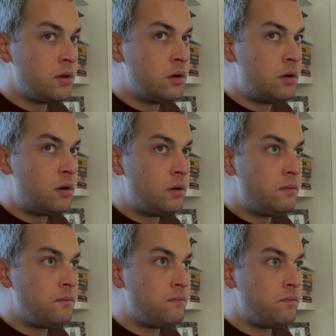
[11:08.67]

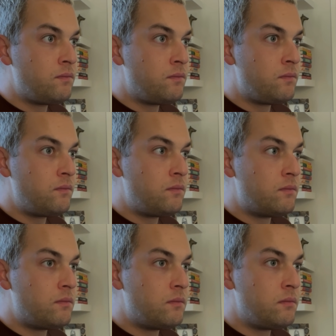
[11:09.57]

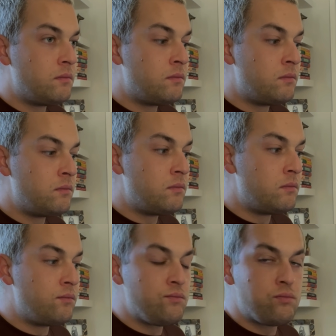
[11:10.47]
No one is speaking in this clip.